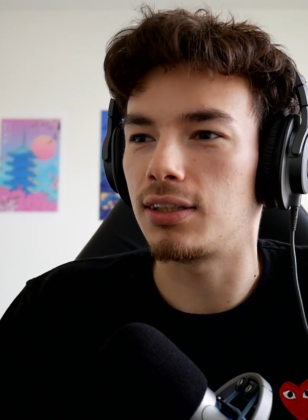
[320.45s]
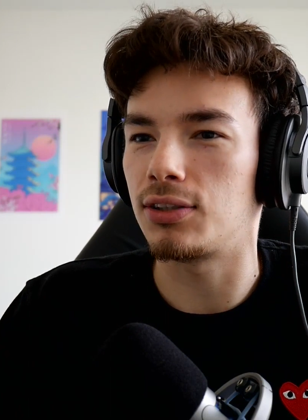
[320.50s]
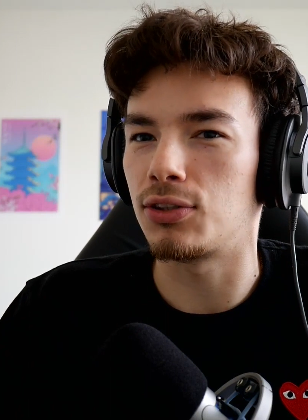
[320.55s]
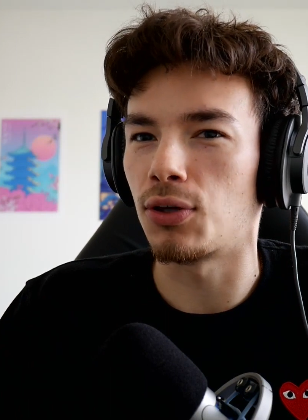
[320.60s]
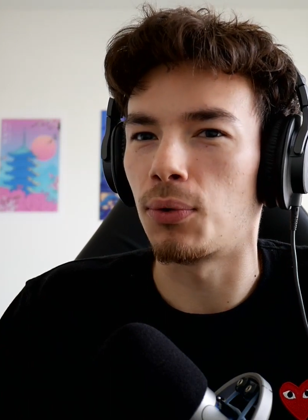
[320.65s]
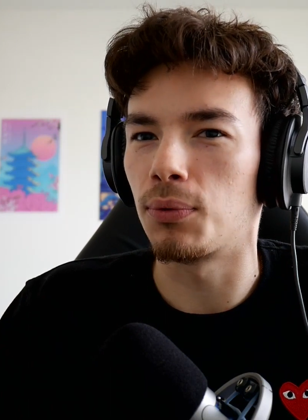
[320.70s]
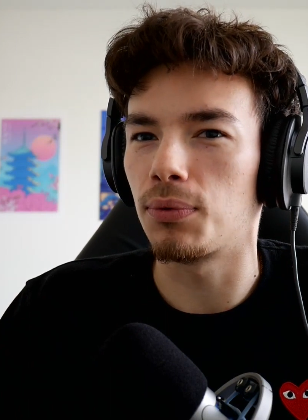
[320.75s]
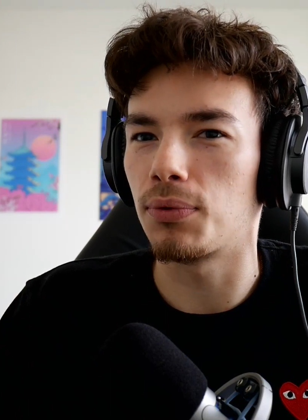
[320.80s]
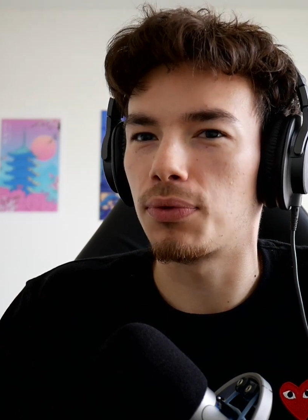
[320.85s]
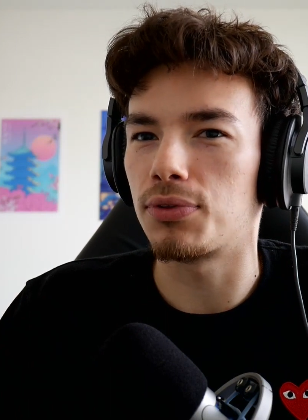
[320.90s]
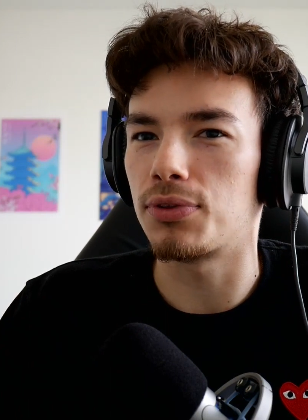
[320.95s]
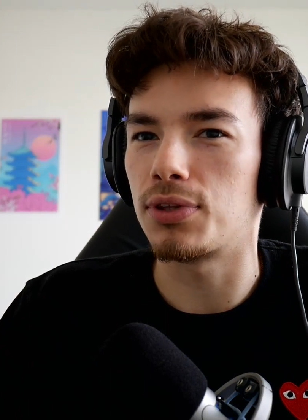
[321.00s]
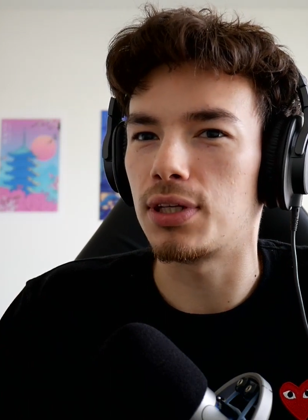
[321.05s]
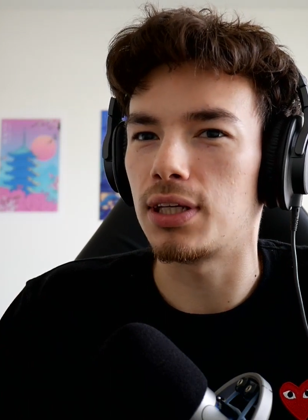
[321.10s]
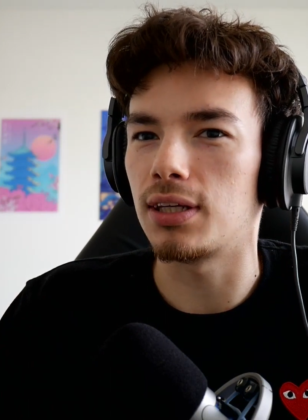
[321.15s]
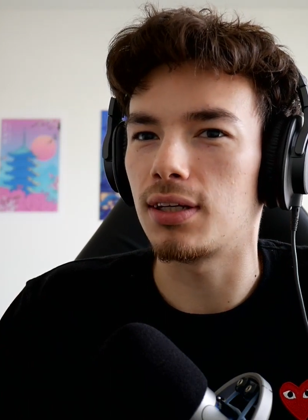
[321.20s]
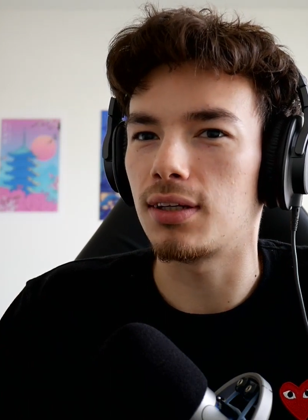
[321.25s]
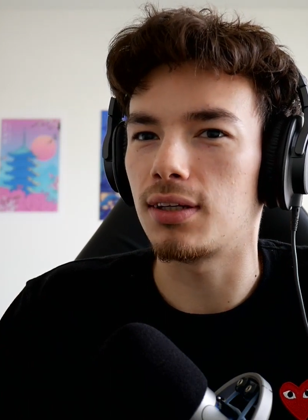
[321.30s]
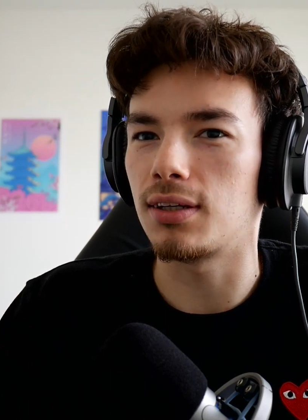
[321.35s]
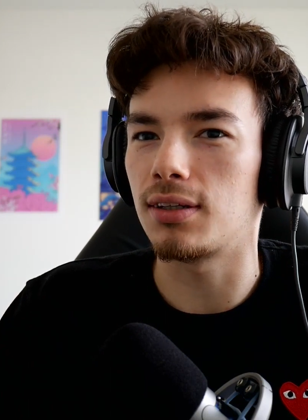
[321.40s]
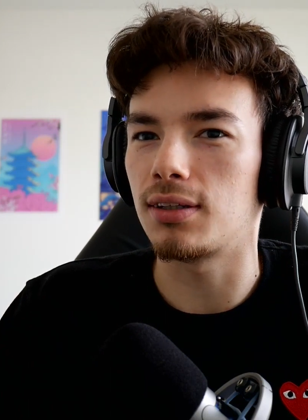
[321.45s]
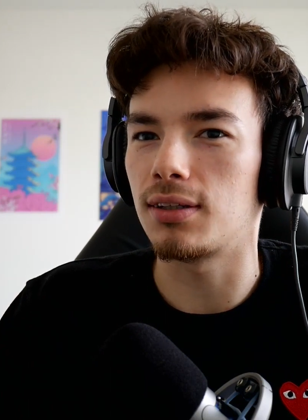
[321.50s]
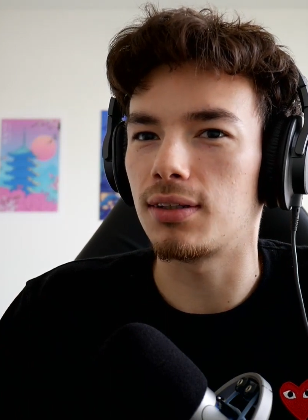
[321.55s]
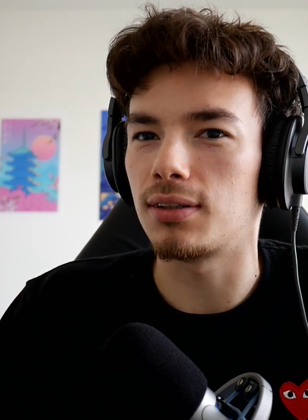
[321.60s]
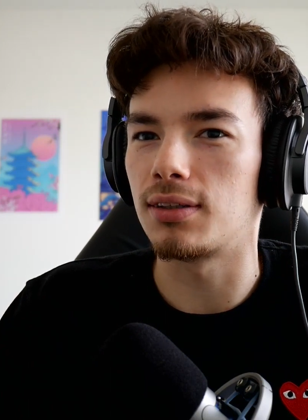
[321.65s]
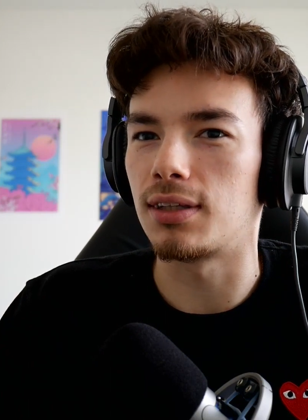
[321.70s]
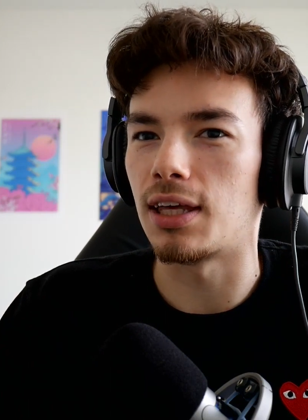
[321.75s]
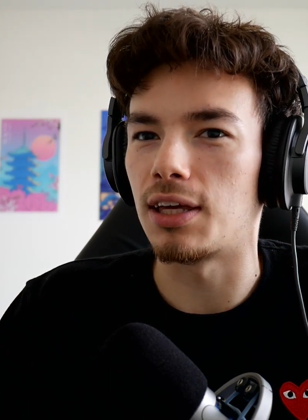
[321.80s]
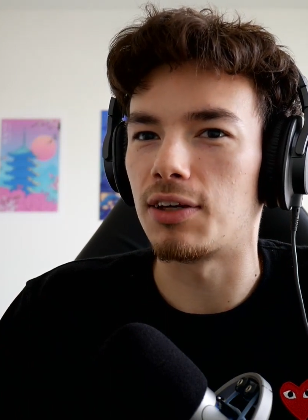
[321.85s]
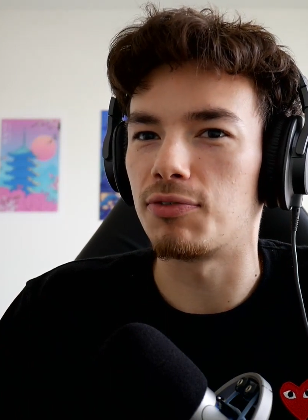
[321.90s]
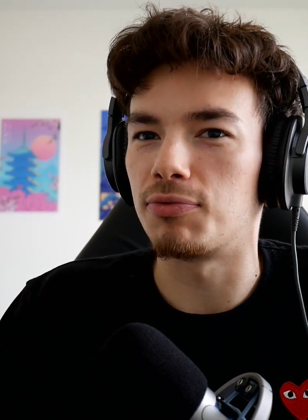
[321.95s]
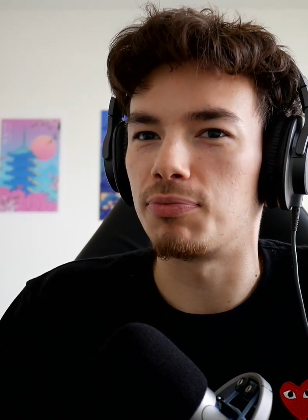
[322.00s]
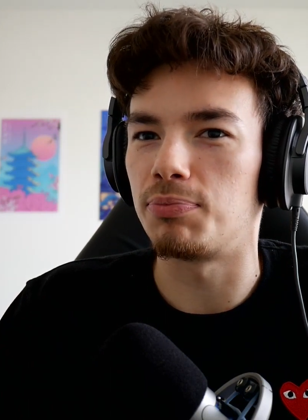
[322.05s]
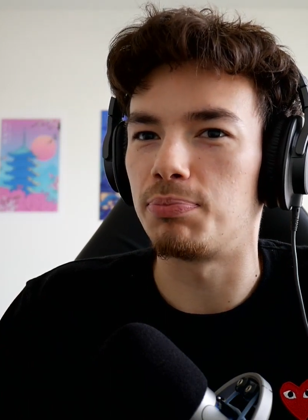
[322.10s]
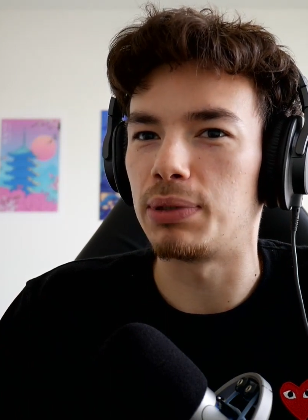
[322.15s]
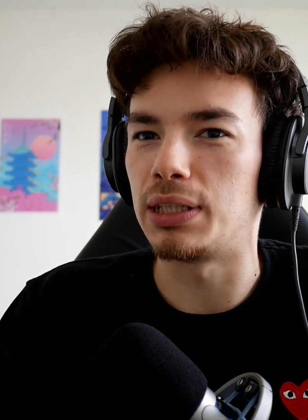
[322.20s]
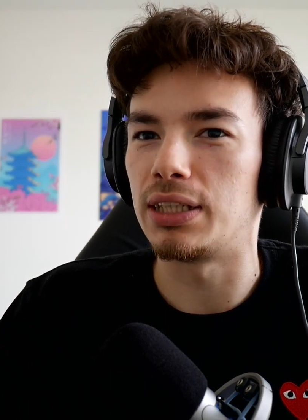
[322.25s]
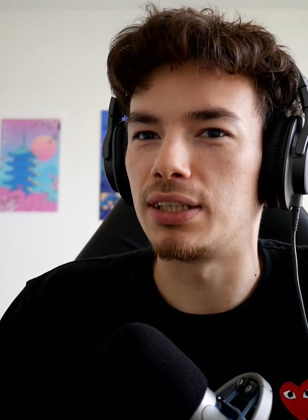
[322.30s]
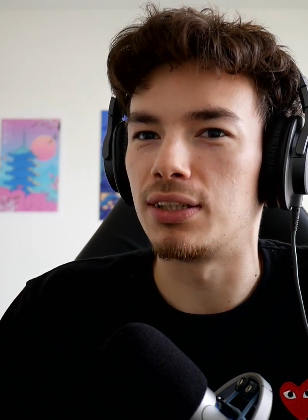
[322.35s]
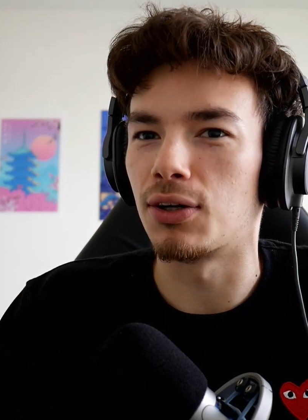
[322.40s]
Don't think they've
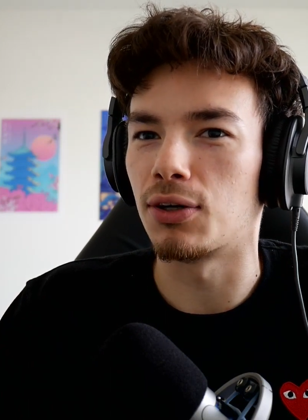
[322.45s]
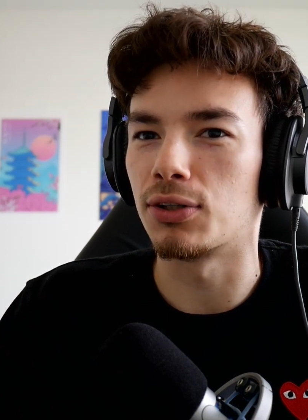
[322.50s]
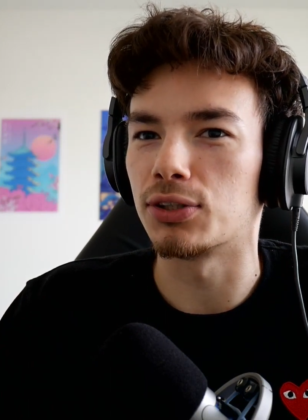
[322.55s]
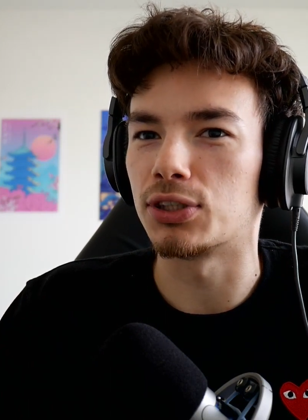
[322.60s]
beaten